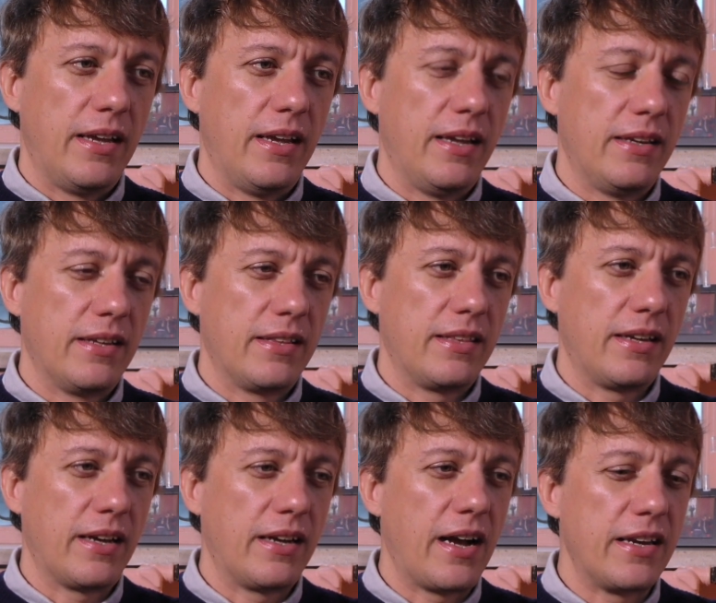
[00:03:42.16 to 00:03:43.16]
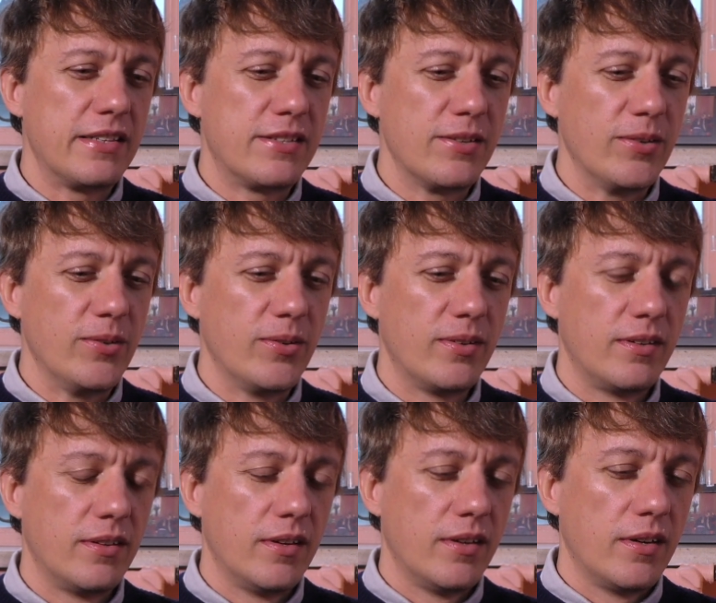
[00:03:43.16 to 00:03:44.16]
and I think I got into,
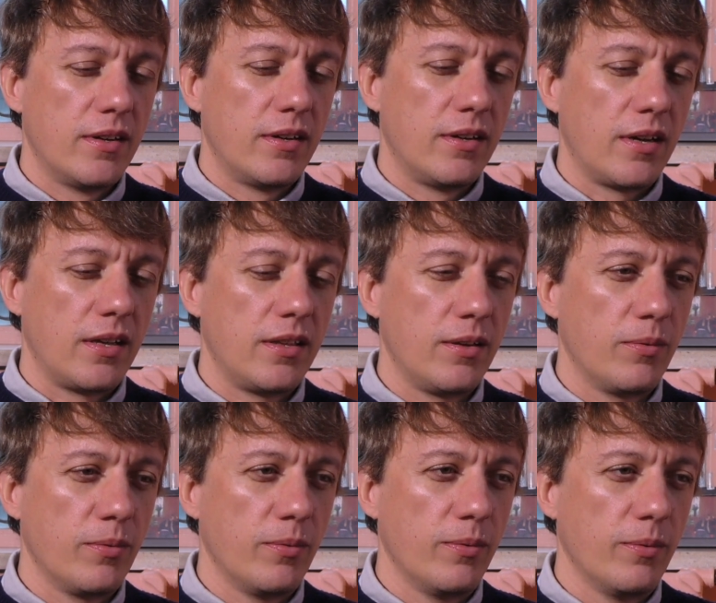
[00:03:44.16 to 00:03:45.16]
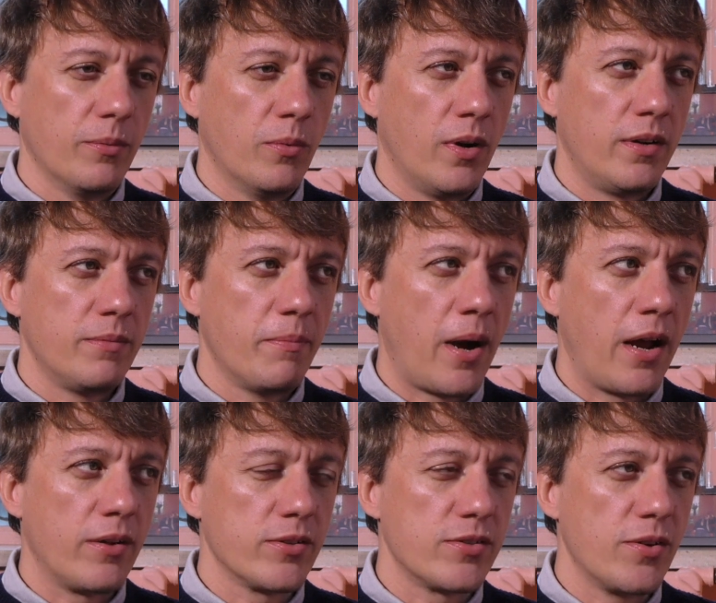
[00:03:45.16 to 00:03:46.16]
I think one
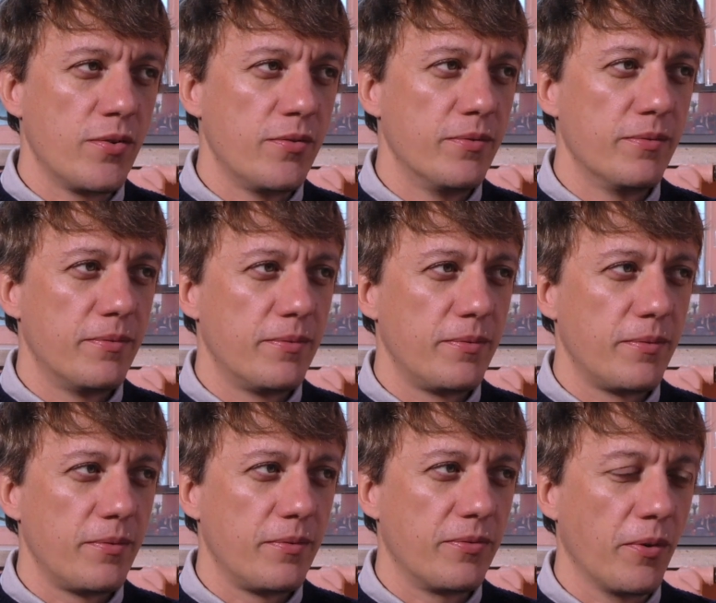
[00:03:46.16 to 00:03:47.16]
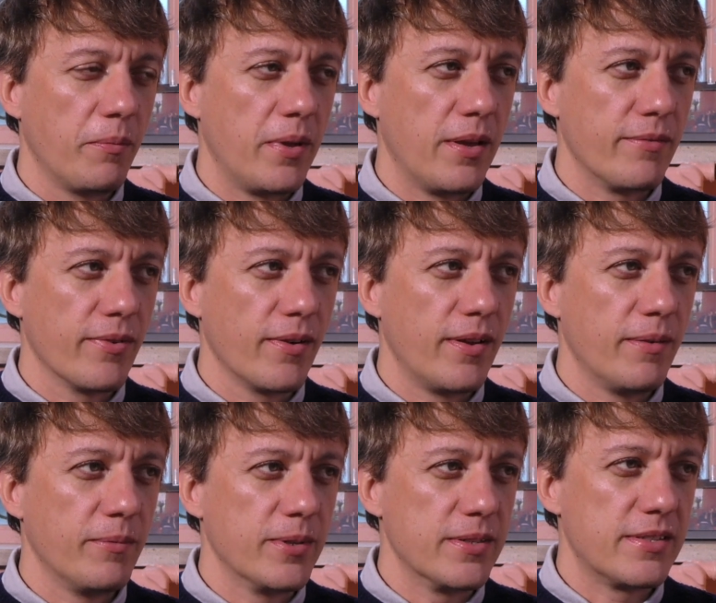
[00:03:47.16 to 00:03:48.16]
milestone for me and for
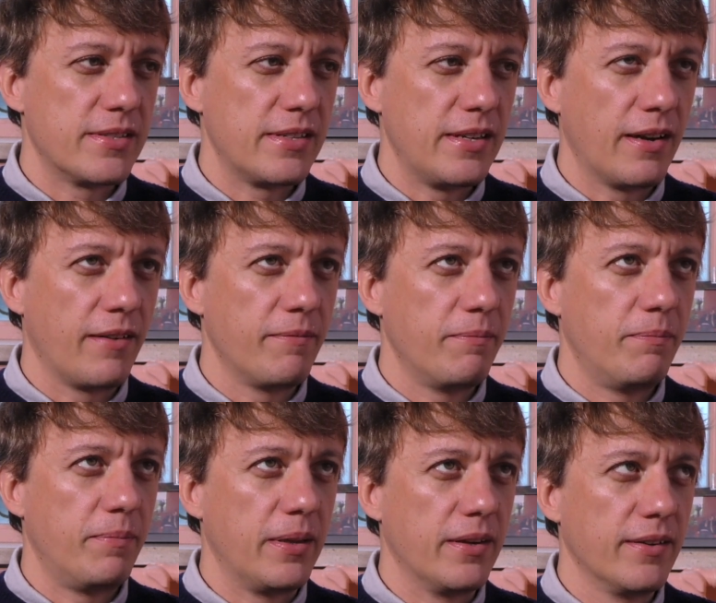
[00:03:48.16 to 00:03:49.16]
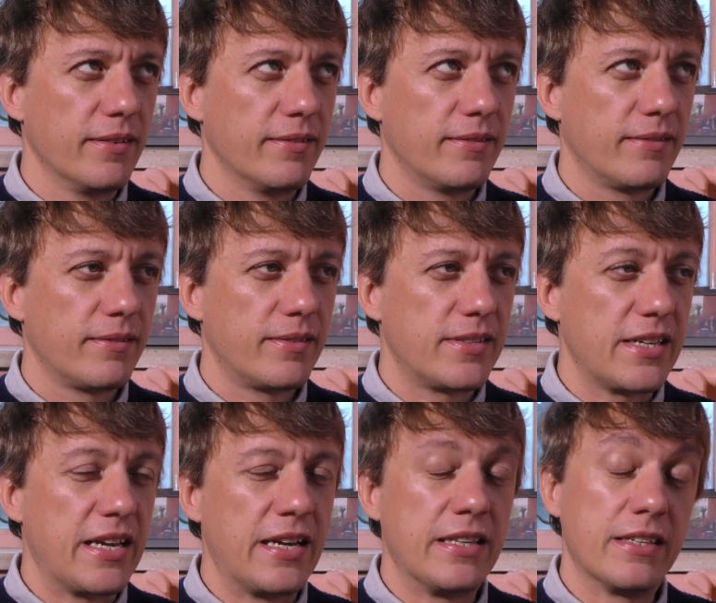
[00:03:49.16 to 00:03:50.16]
him was, you know, I've been to
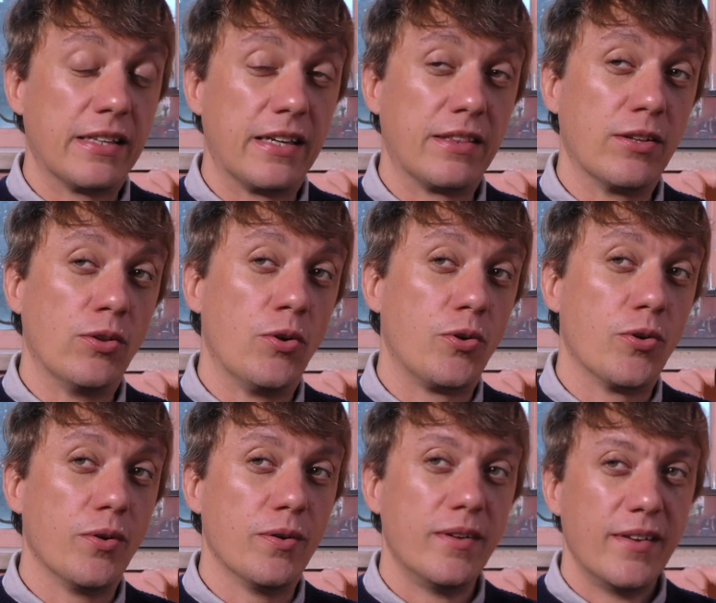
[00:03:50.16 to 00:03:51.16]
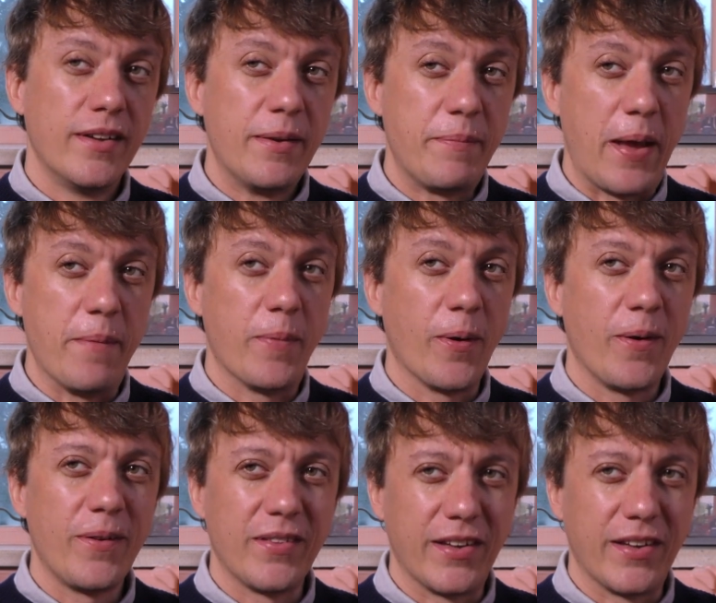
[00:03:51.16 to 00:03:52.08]
get into, like, the local paper,